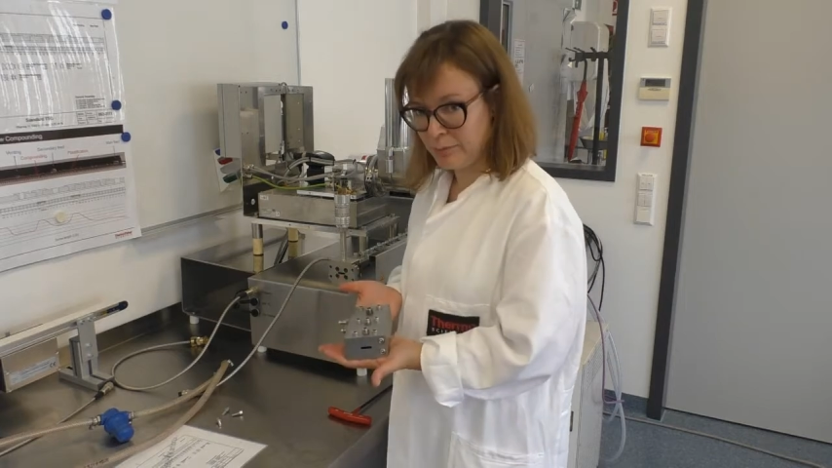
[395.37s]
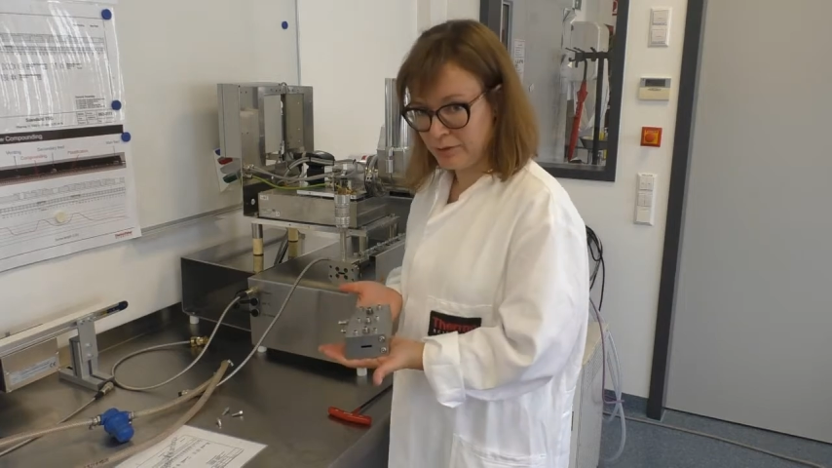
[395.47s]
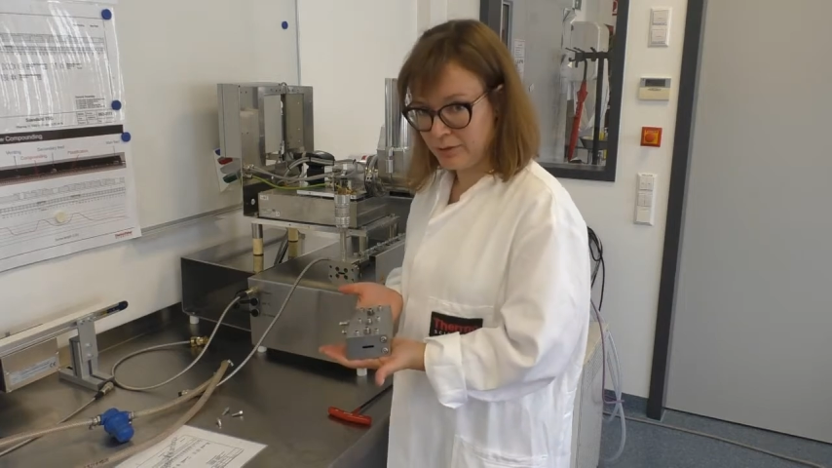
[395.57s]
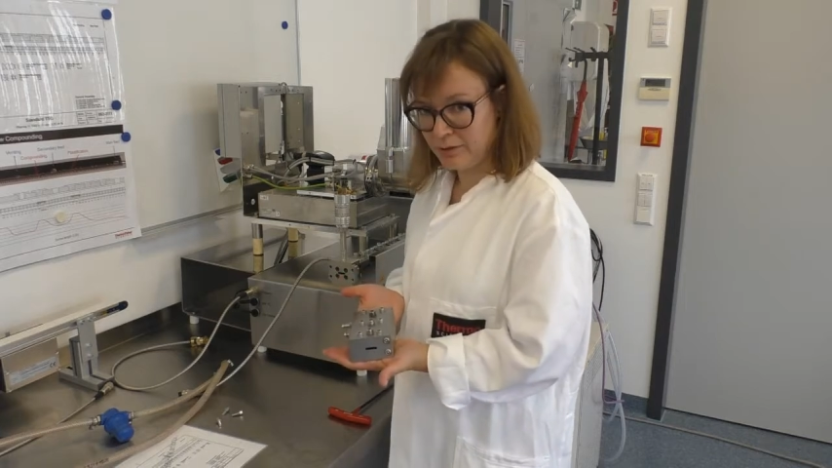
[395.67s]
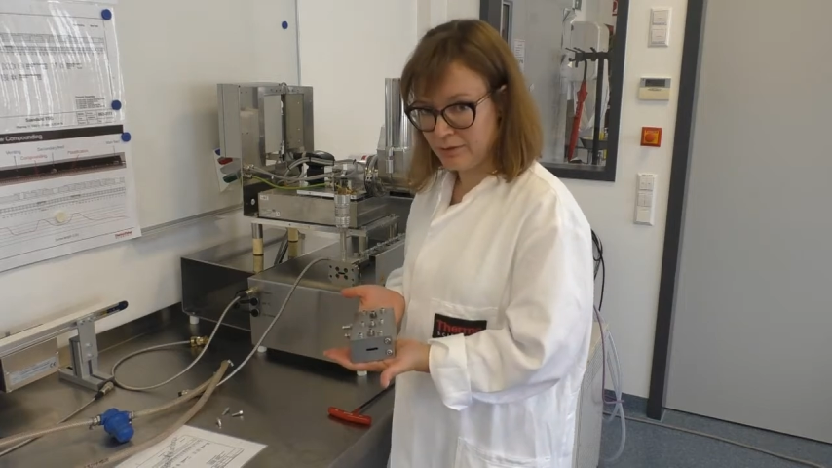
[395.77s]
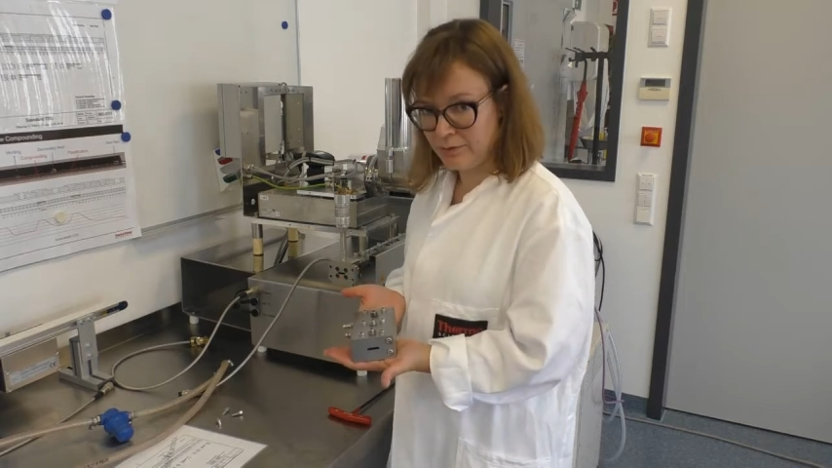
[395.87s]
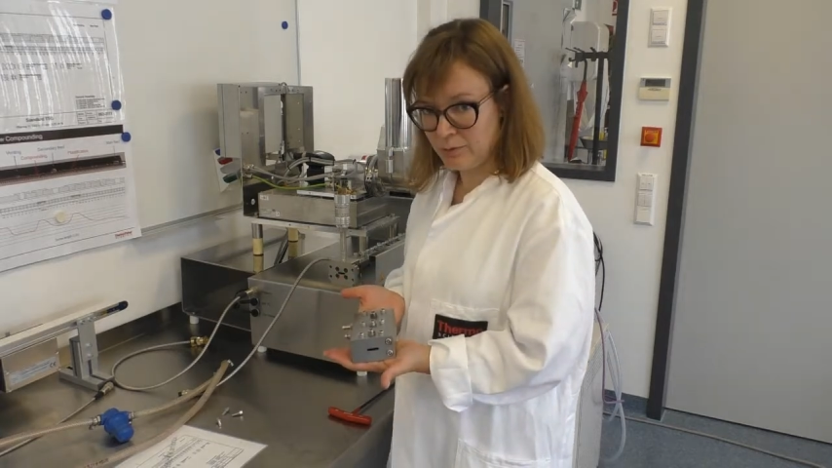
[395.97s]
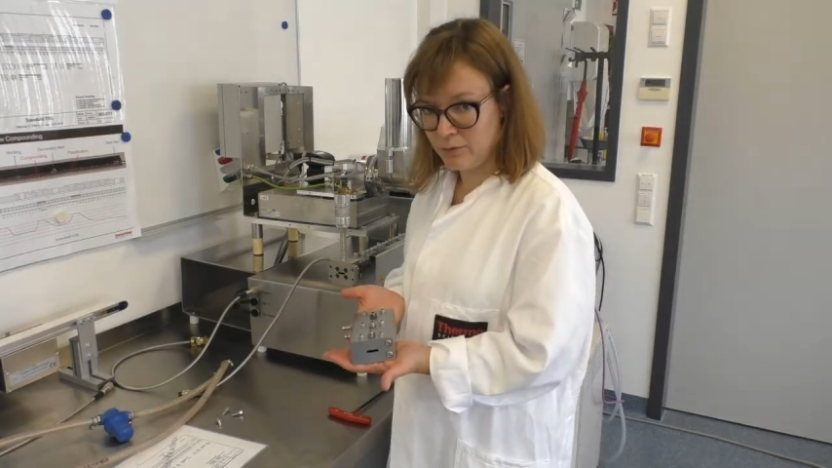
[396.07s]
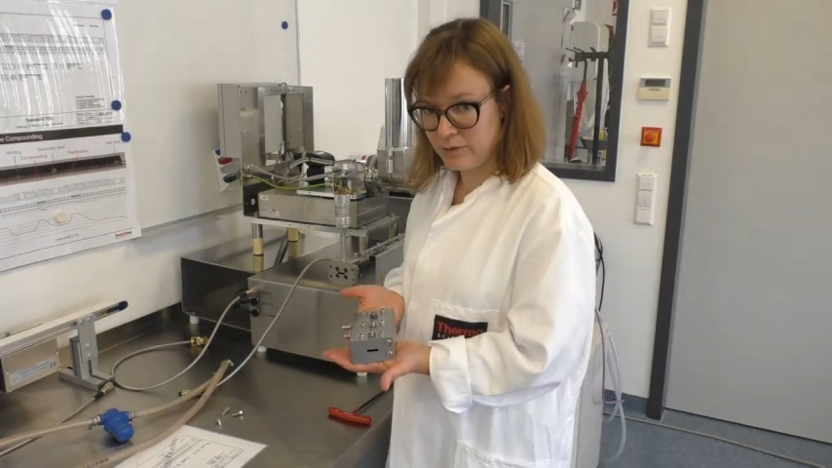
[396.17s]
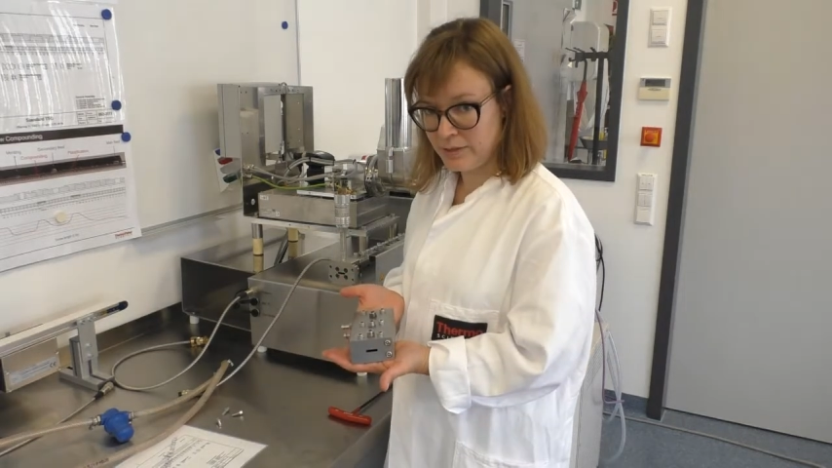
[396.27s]
body of the
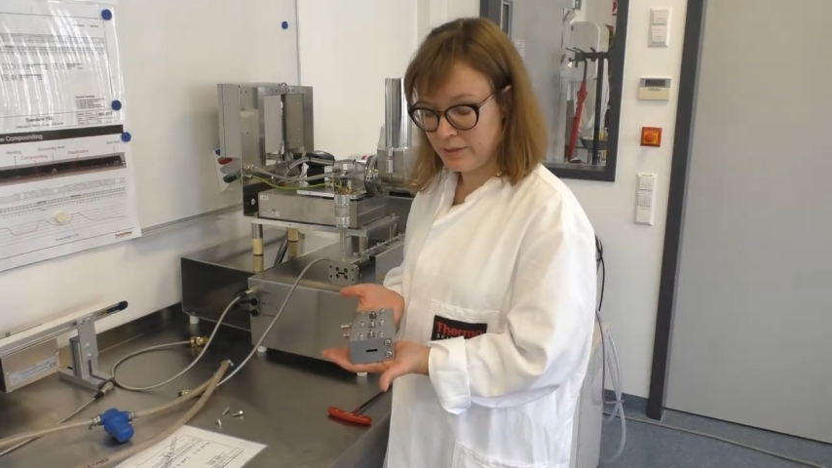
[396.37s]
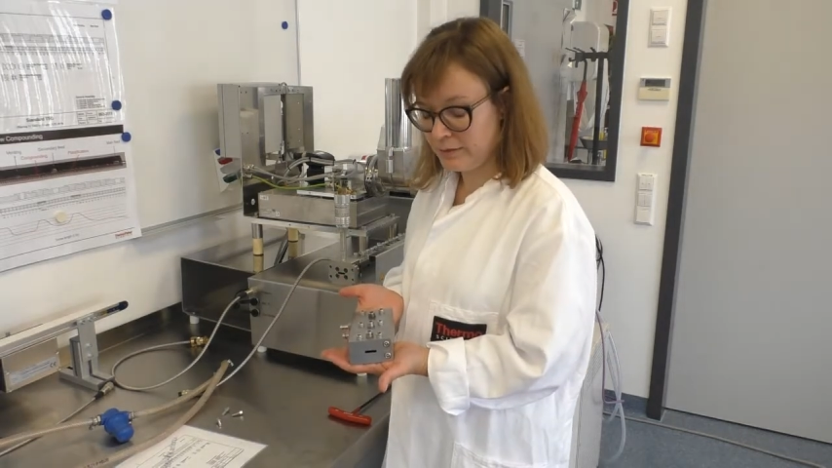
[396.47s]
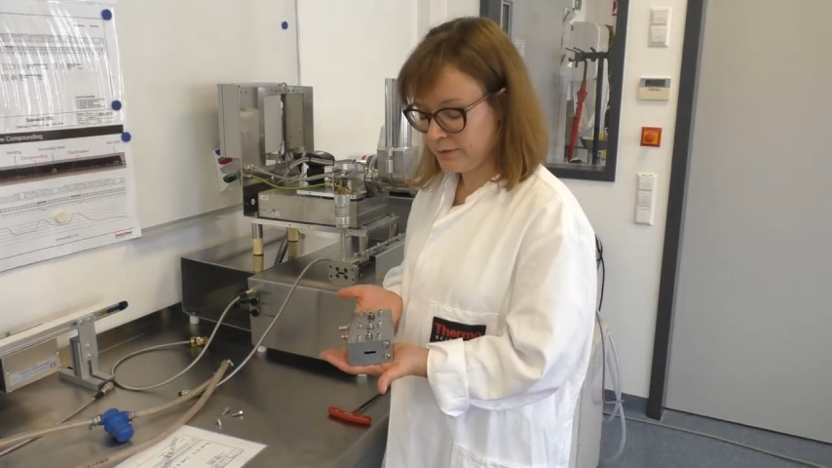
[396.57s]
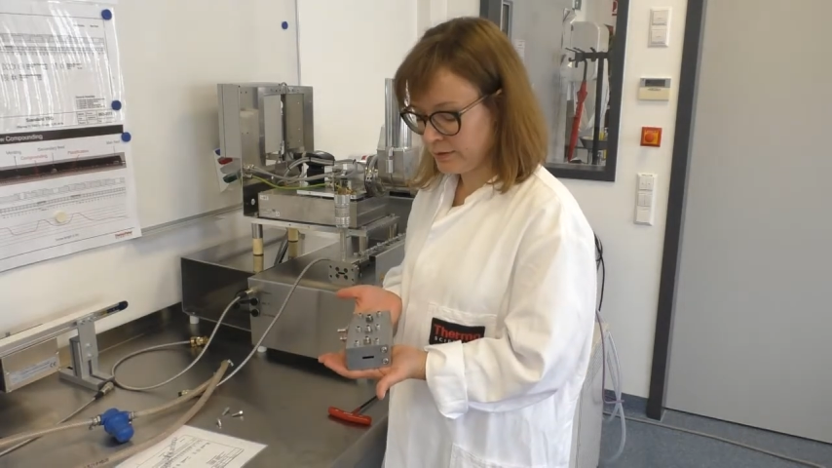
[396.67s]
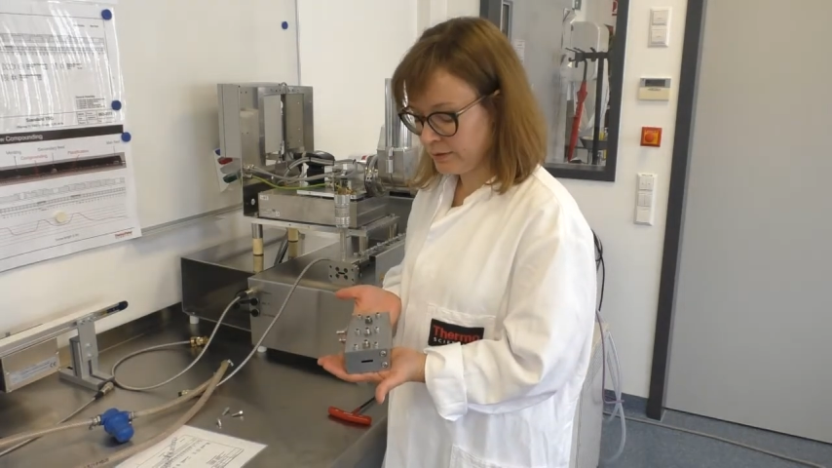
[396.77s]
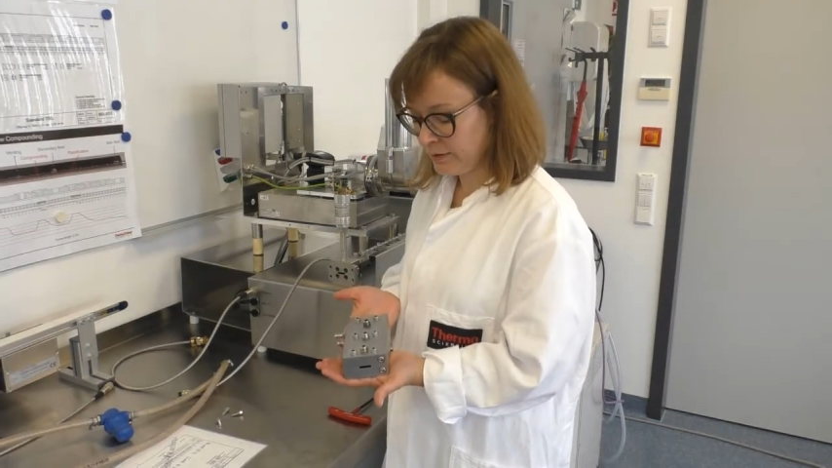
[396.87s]
cooled slit die,